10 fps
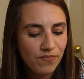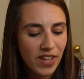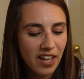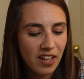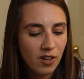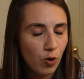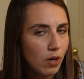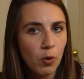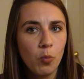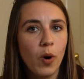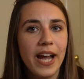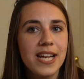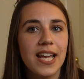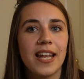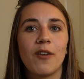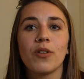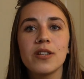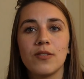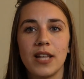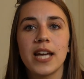in cream or white, and I really
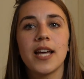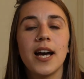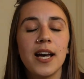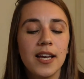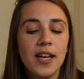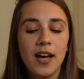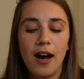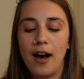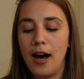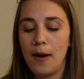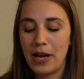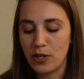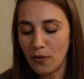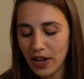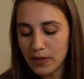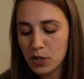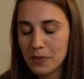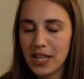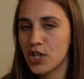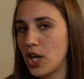don't like that. I don't find them to be
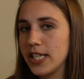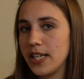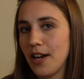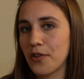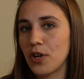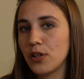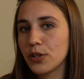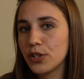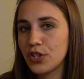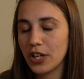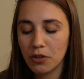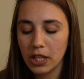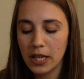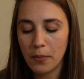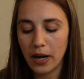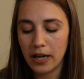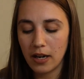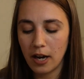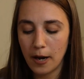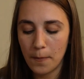that shiny in other colors generally, but
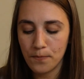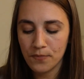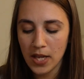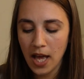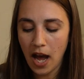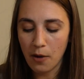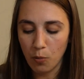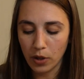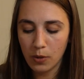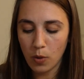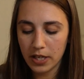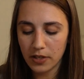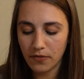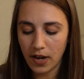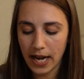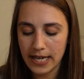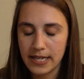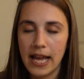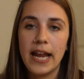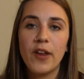I really wanted to find
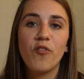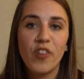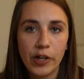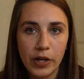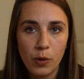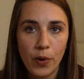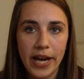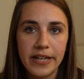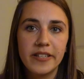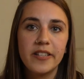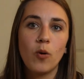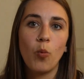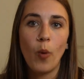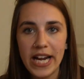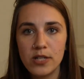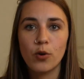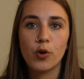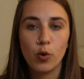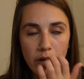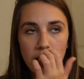a fingering weight white or
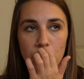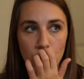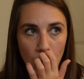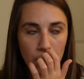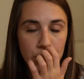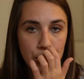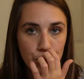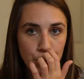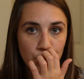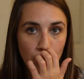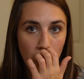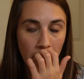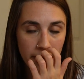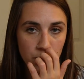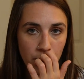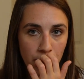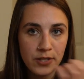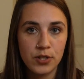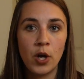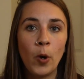cream yarn to use for my holly sweater, and
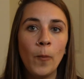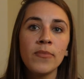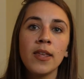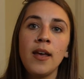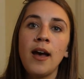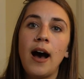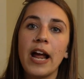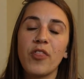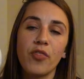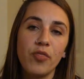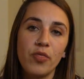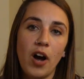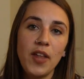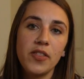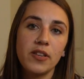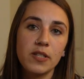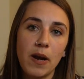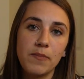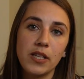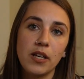so I thought that
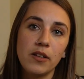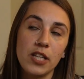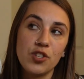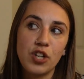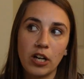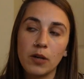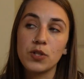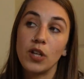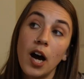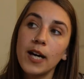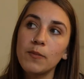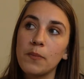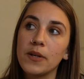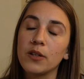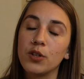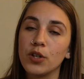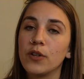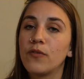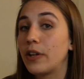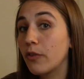this cherub sock might be a good
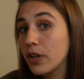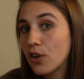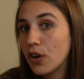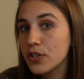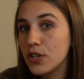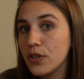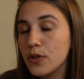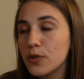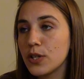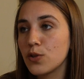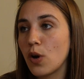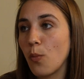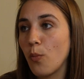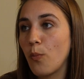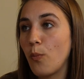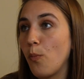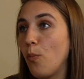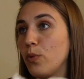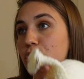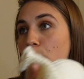fingering yarn to use, and so I
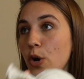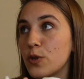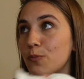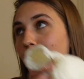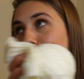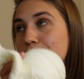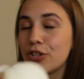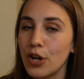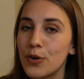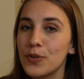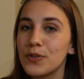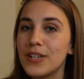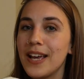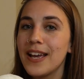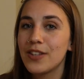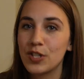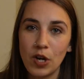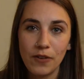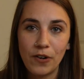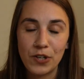partly chose this
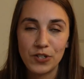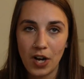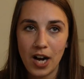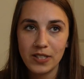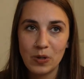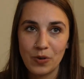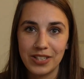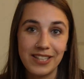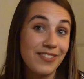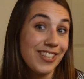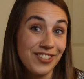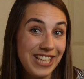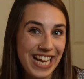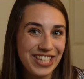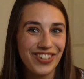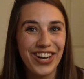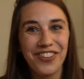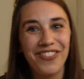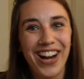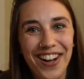yarn for her socks in order to give it a little test run
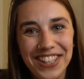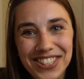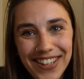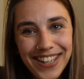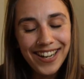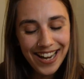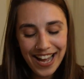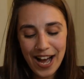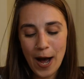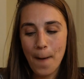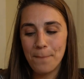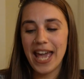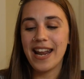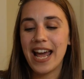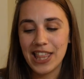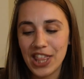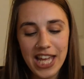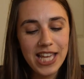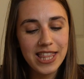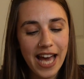for my holly sweater, and I
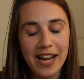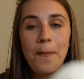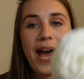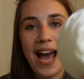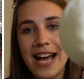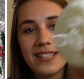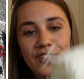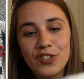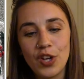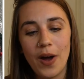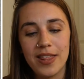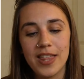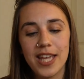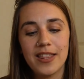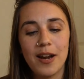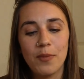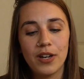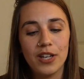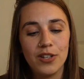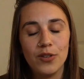think that it passed. So I think that I'm
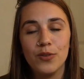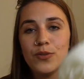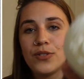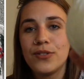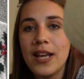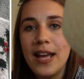gonna use